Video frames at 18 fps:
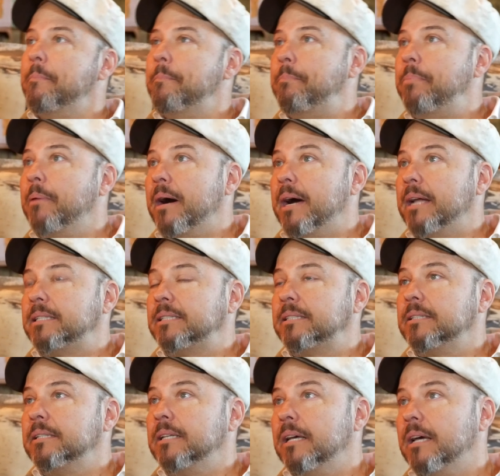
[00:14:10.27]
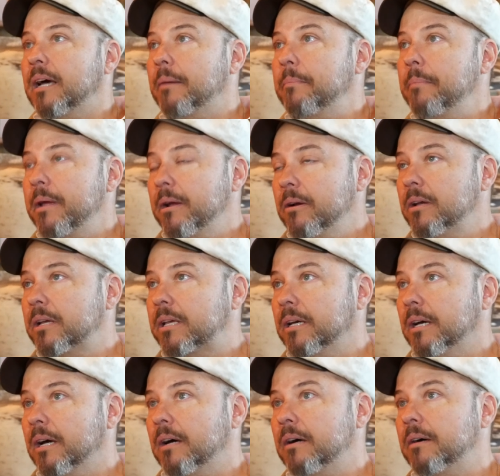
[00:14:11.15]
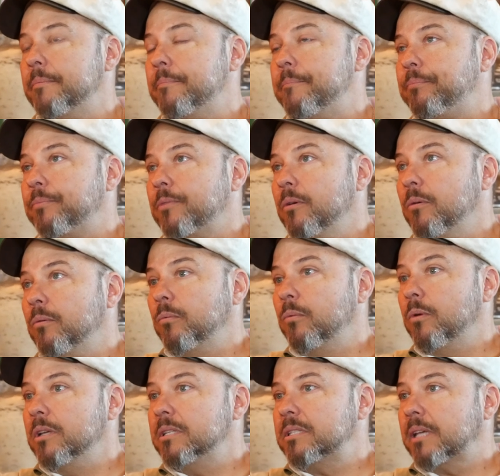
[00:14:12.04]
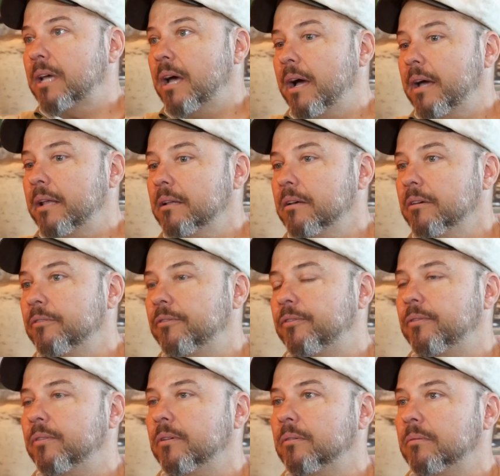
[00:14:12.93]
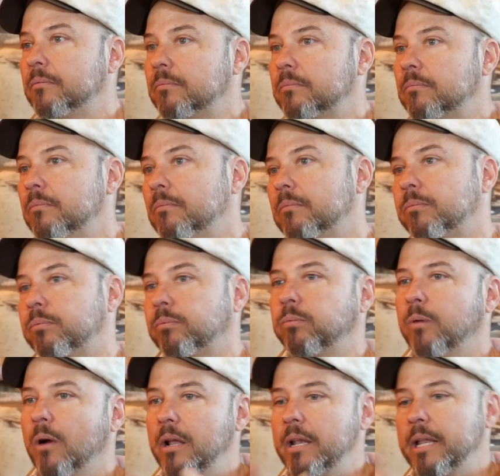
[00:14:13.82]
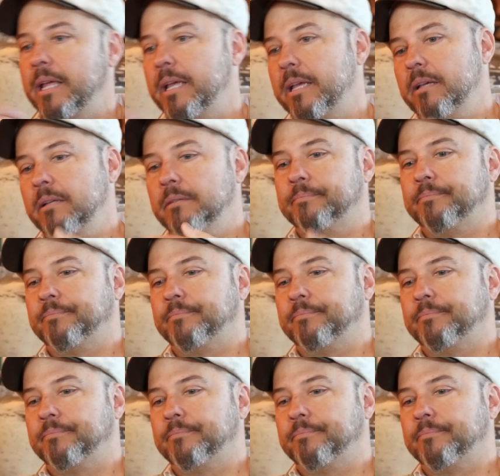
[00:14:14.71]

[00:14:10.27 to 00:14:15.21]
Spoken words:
But America was kind of running,